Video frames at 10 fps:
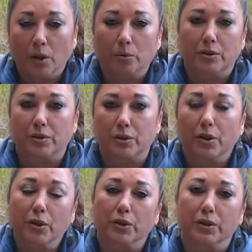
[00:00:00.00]
which has
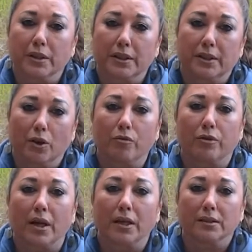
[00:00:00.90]
occurred in the
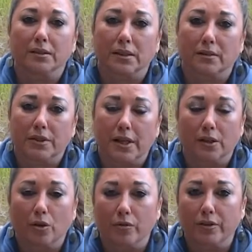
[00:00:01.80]
overlays that have
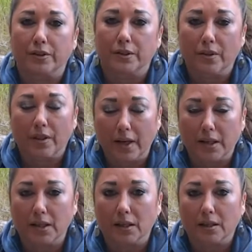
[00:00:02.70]
taken over the
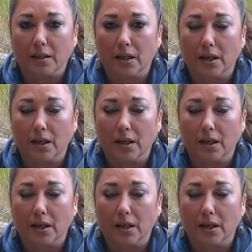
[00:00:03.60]
synthetic